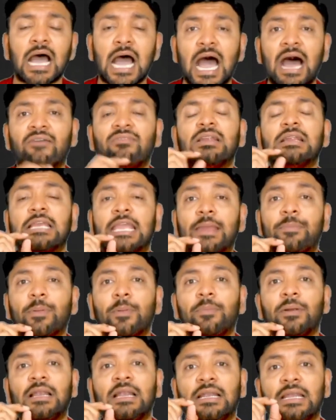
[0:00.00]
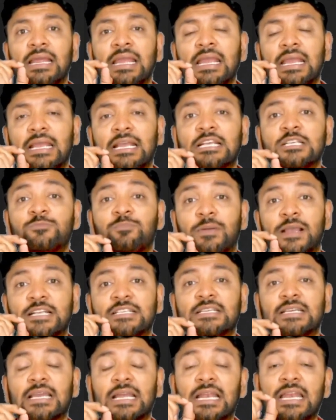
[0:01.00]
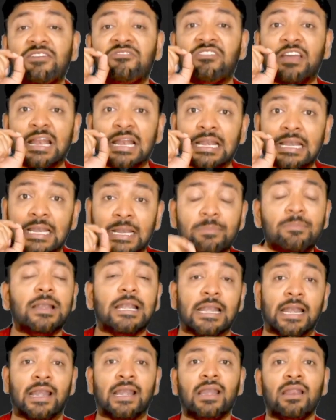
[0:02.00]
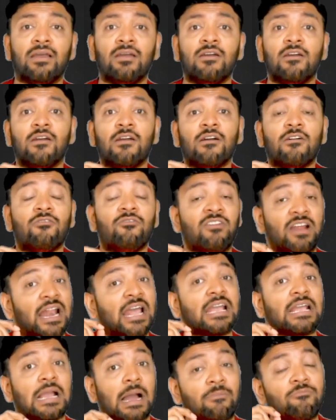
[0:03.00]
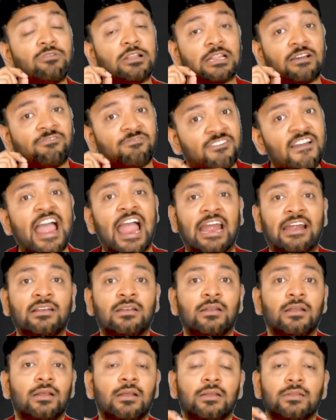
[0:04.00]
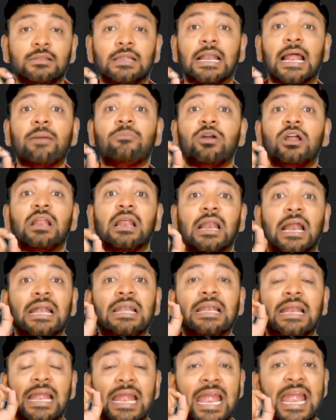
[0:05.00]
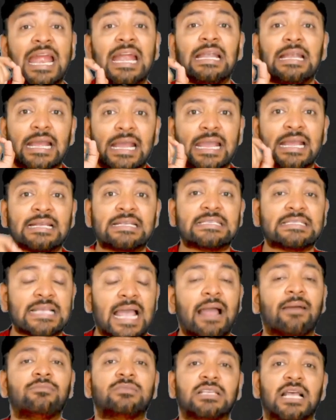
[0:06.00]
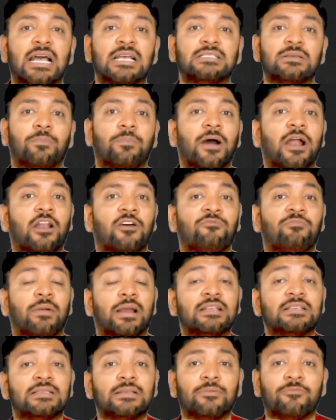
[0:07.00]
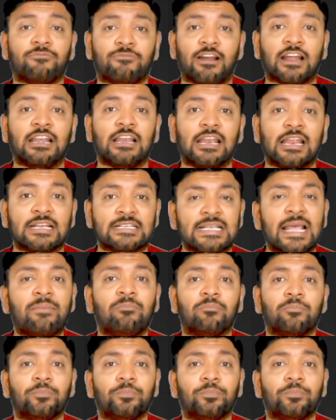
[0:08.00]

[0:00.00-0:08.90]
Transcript: Our capability is basically very limited when I come with the fact that I'm going to write 8 exams as a part of my final exam.